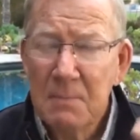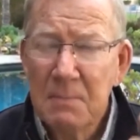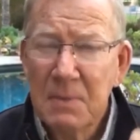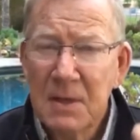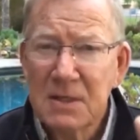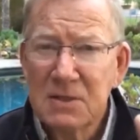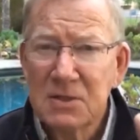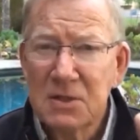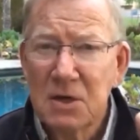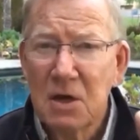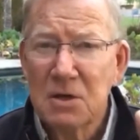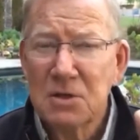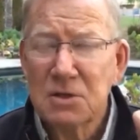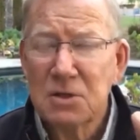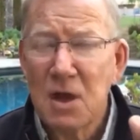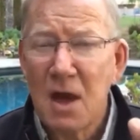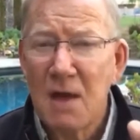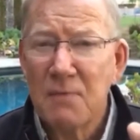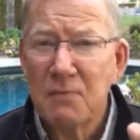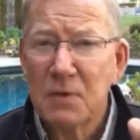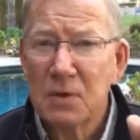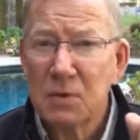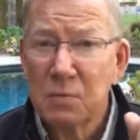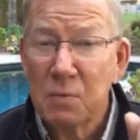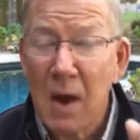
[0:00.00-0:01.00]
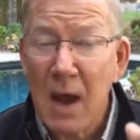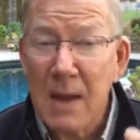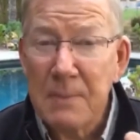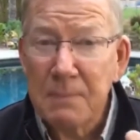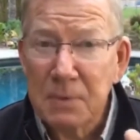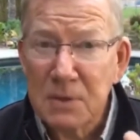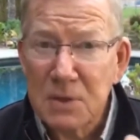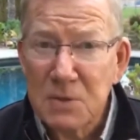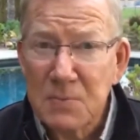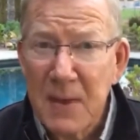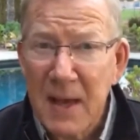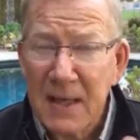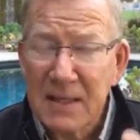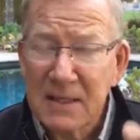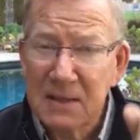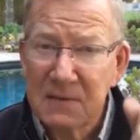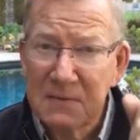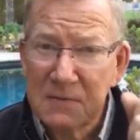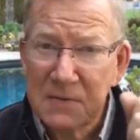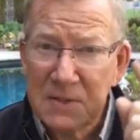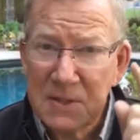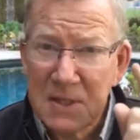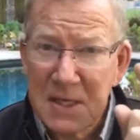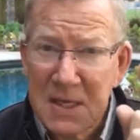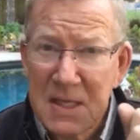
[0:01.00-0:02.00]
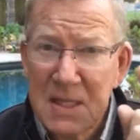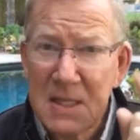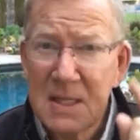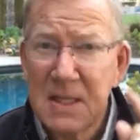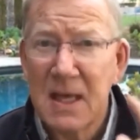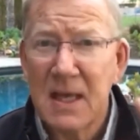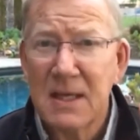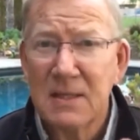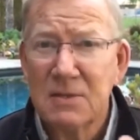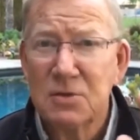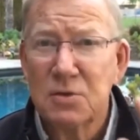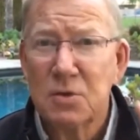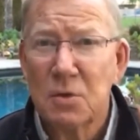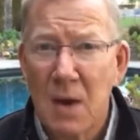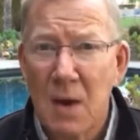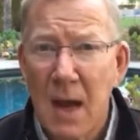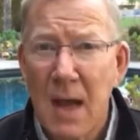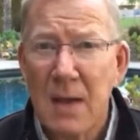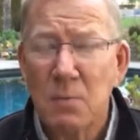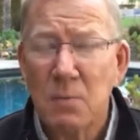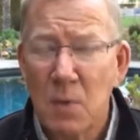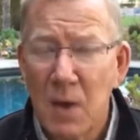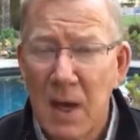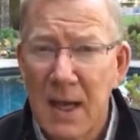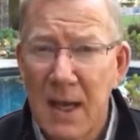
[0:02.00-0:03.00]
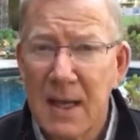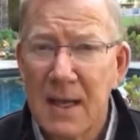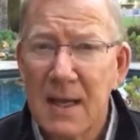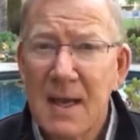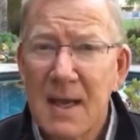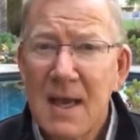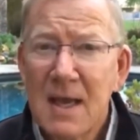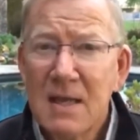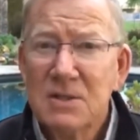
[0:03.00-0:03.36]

But it starts off with right perspective, seeing things the right way.